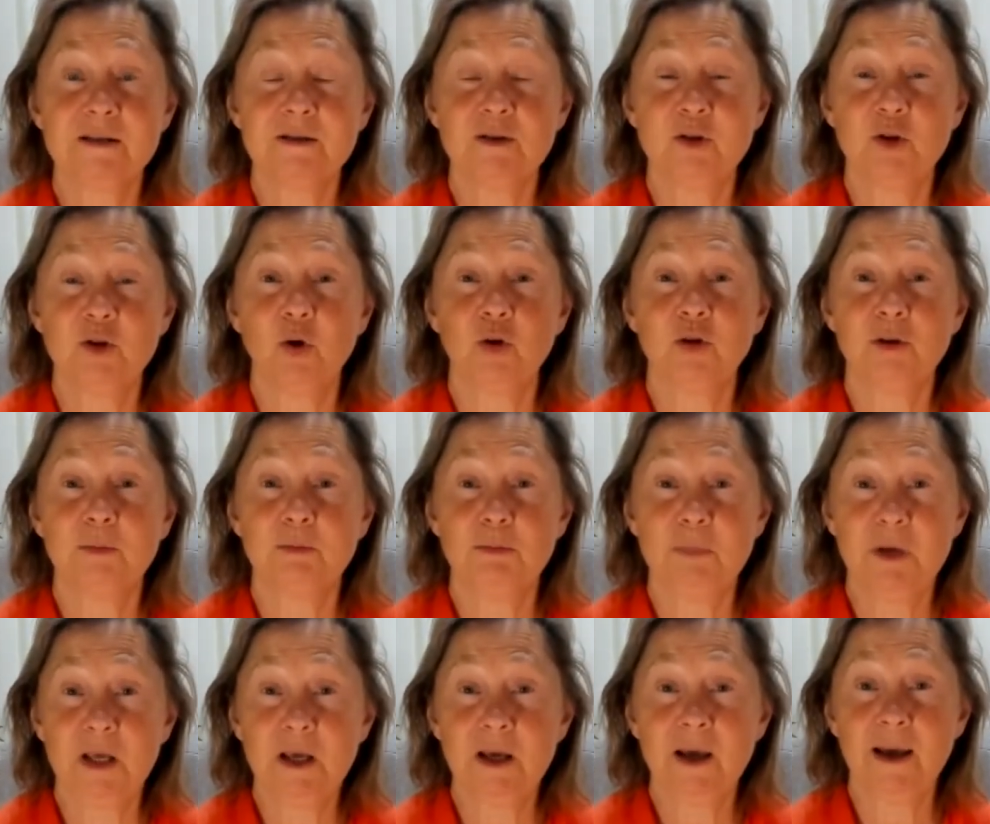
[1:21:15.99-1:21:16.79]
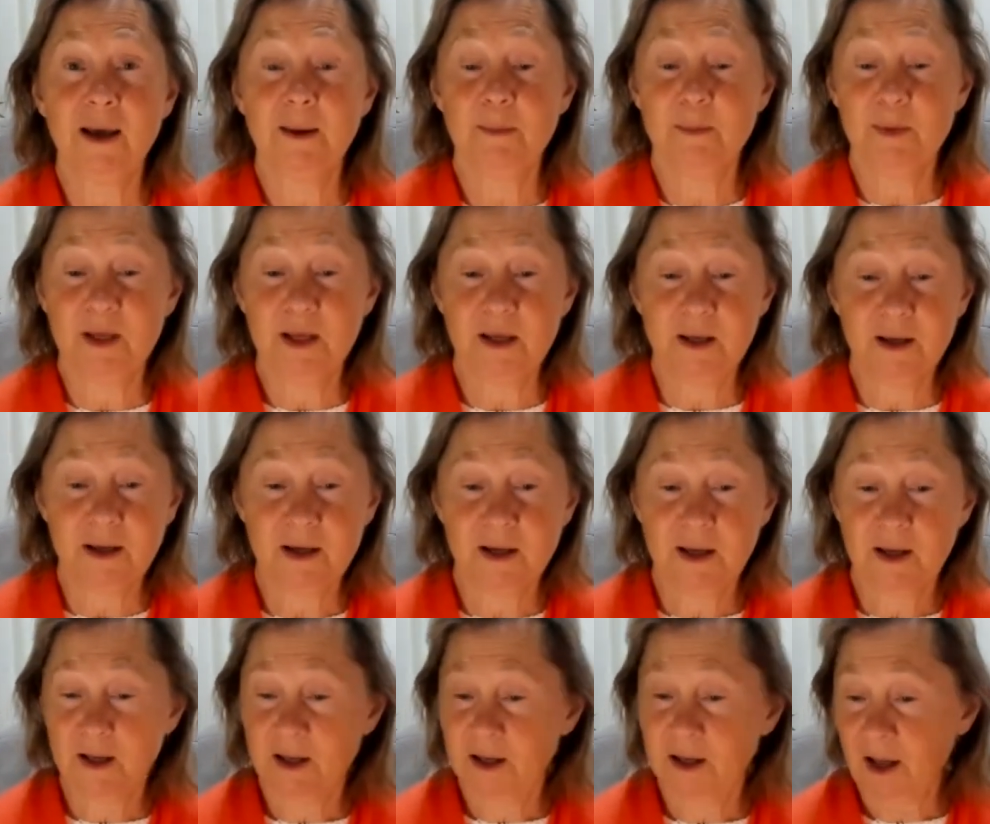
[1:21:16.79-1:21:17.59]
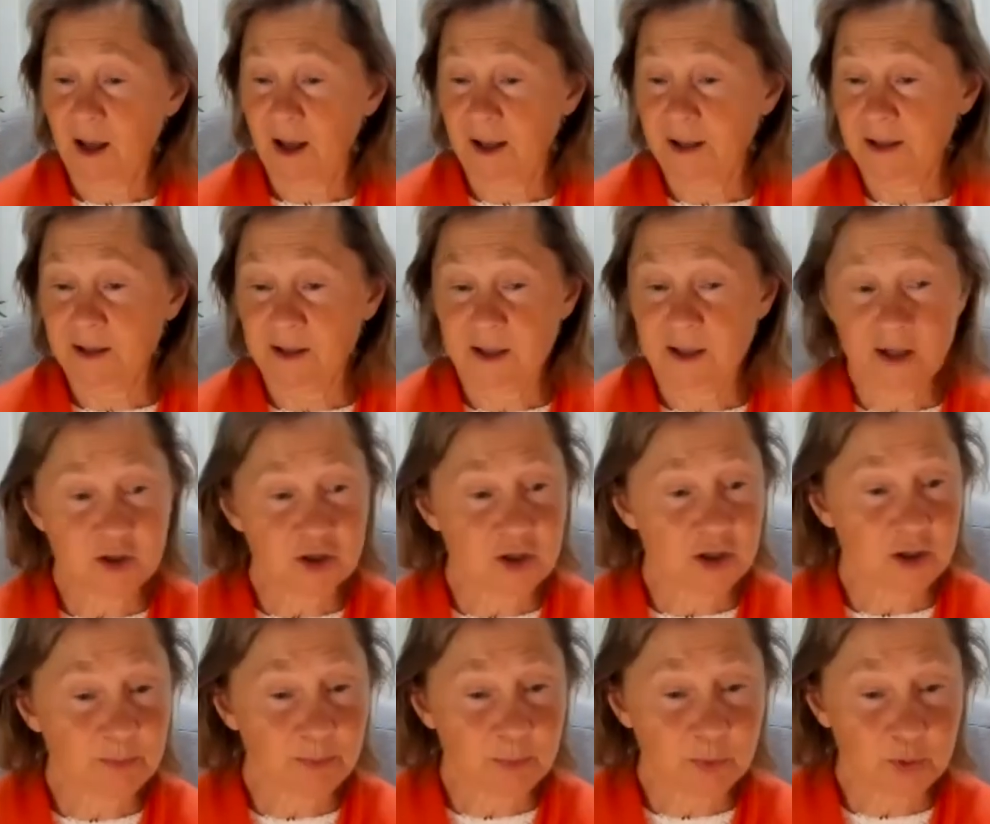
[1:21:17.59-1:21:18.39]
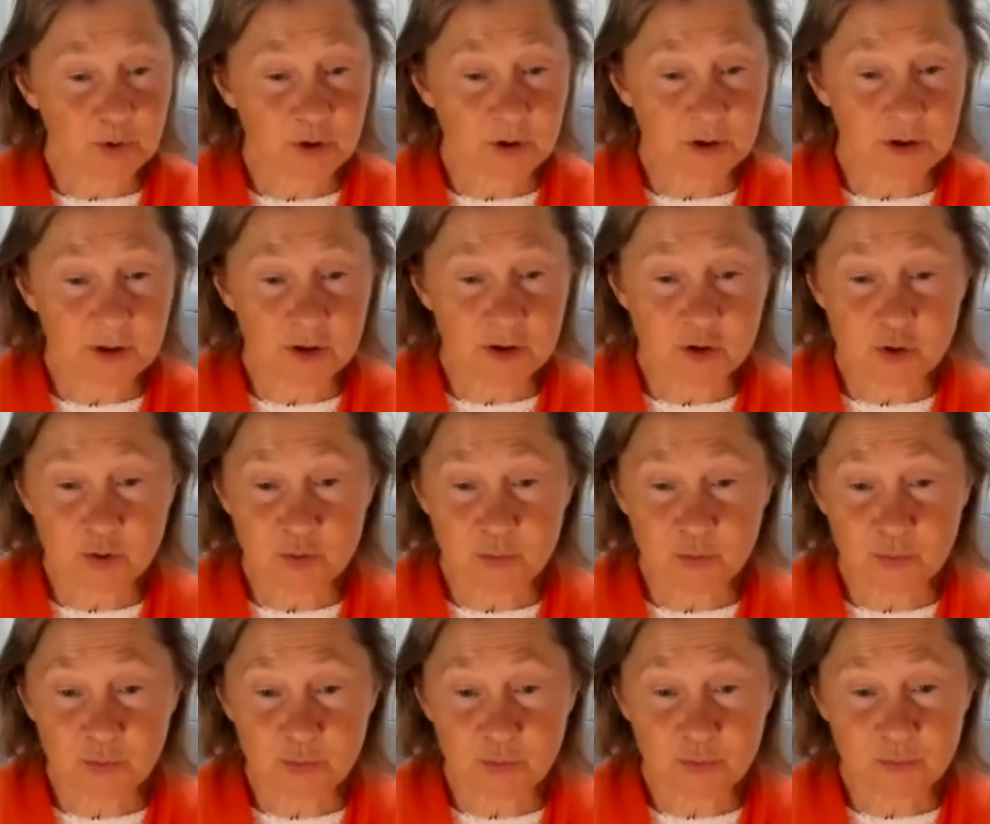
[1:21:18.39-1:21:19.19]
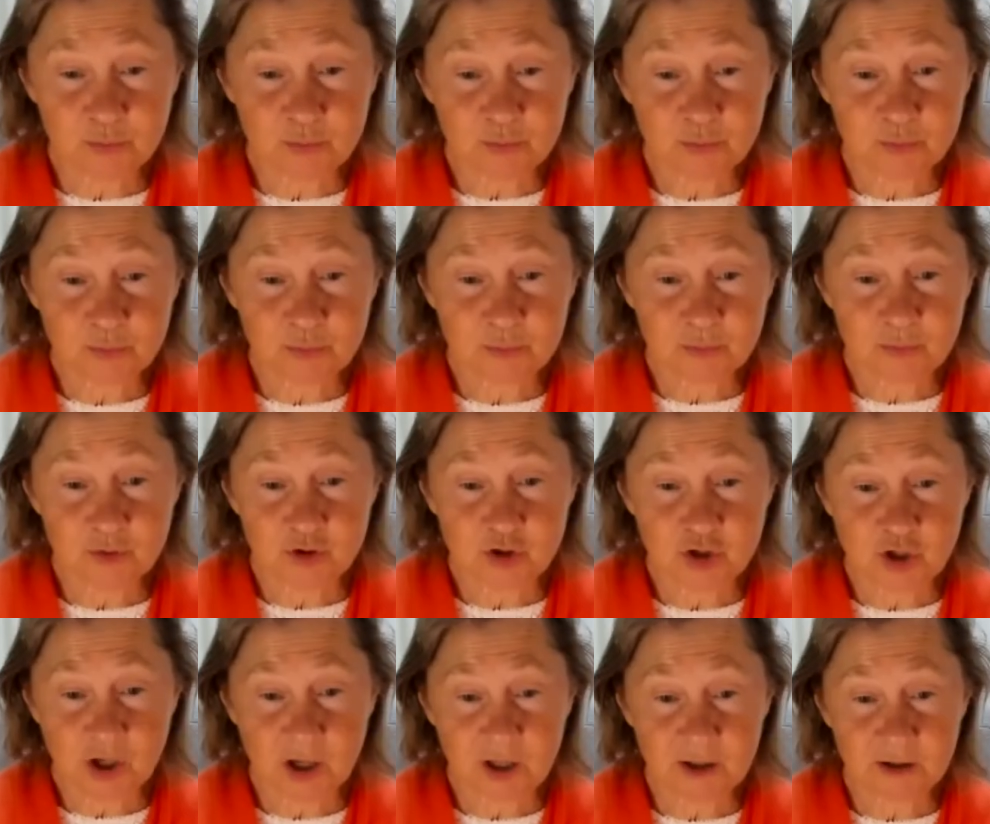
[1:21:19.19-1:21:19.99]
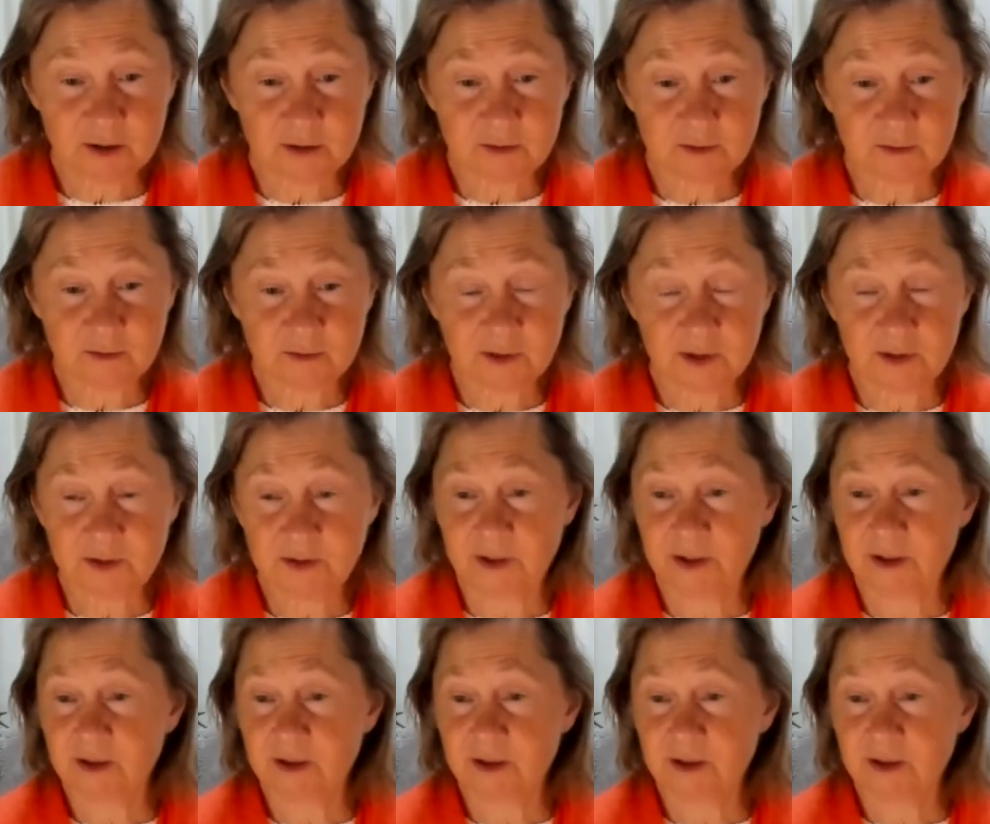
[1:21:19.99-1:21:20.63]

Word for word: gaps.me, M-E. I can actually put it into chat, I think.